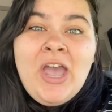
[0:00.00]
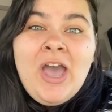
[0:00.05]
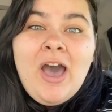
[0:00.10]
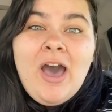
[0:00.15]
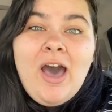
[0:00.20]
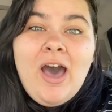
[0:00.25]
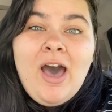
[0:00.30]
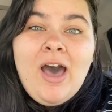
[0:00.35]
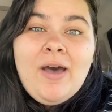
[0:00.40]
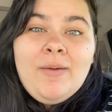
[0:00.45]

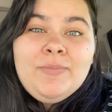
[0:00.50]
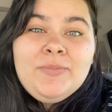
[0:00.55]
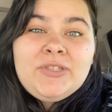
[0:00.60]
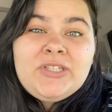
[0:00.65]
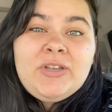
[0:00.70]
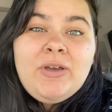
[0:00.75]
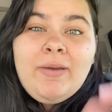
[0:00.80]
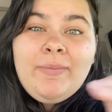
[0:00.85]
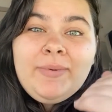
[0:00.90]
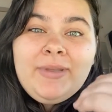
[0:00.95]
So
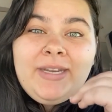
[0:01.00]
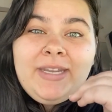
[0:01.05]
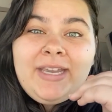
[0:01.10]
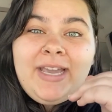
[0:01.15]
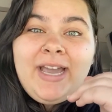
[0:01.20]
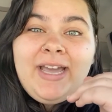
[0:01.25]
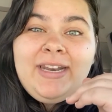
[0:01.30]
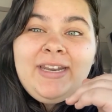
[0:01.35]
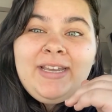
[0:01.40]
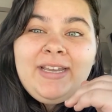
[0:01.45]
I'm going to
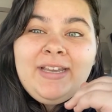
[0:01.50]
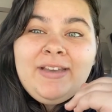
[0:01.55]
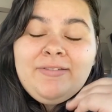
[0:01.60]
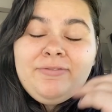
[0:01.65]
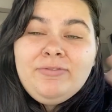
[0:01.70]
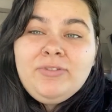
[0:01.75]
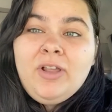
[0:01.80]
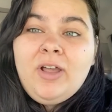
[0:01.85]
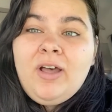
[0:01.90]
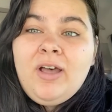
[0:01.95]
kind of
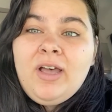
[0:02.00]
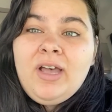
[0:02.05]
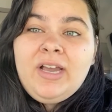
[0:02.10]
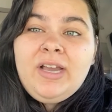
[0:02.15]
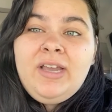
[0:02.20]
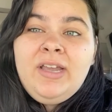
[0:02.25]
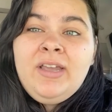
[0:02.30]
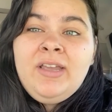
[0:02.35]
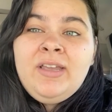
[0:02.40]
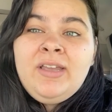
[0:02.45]

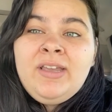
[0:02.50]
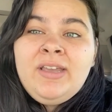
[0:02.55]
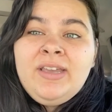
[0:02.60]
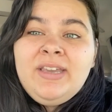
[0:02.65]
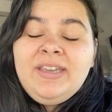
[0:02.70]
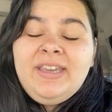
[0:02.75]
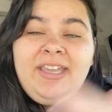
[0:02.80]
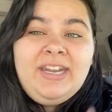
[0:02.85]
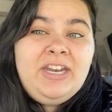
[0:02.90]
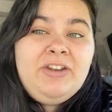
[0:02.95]
vlog
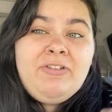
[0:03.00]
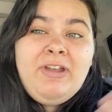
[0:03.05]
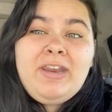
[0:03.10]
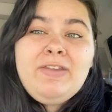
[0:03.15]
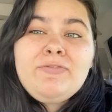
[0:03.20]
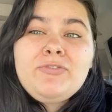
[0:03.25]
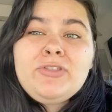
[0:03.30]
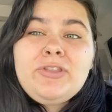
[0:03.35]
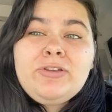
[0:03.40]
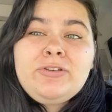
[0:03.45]
getting ready
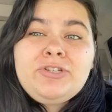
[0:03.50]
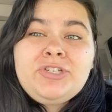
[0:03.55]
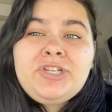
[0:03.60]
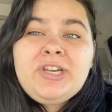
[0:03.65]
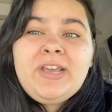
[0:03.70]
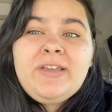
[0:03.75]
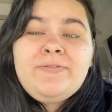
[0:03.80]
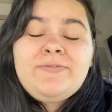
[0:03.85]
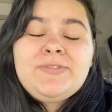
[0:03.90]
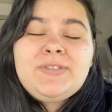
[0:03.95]
for those
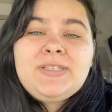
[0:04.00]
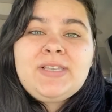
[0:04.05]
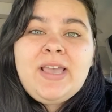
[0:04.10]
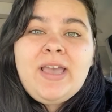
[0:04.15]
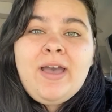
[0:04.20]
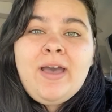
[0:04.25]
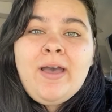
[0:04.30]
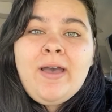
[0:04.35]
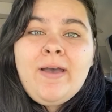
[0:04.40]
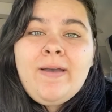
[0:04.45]
shifts,
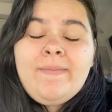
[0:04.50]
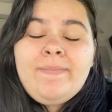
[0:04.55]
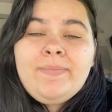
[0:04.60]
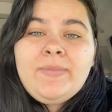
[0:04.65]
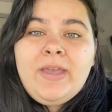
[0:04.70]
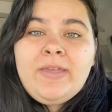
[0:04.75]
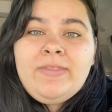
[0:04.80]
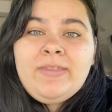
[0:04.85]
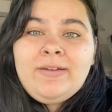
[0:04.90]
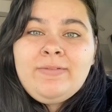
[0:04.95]

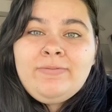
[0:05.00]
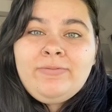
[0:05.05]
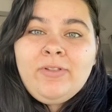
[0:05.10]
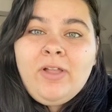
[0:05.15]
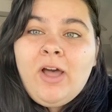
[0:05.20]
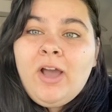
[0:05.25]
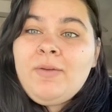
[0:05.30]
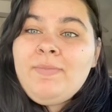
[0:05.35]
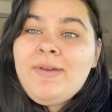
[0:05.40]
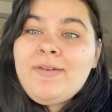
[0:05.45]
and then
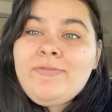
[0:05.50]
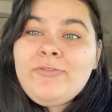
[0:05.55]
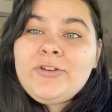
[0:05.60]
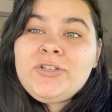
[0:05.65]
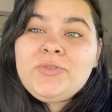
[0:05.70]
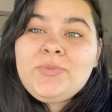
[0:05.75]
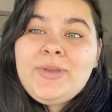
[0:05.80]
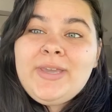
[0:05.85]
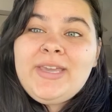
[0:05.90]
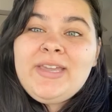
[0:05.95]
vlog my
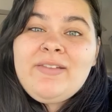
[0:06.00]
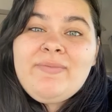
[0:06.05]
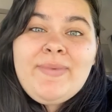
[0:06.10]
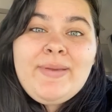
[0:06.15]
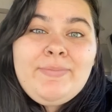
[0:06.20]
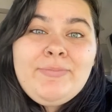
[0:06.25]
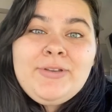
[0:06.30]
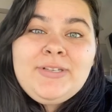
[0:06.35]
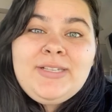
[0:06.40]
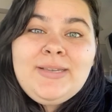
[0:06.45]
first weekend of my
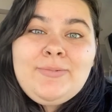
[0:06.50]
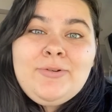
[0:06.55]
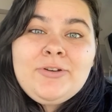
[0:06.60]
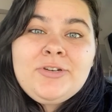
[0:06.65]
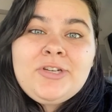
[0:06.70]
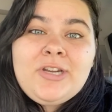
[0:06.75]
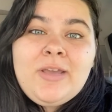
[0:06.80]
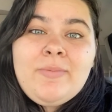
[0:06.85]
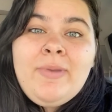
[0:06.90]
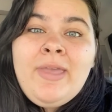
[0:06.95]

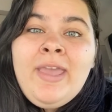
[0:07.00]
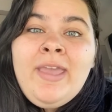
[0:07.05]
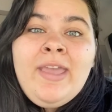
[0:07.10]
preceptorship.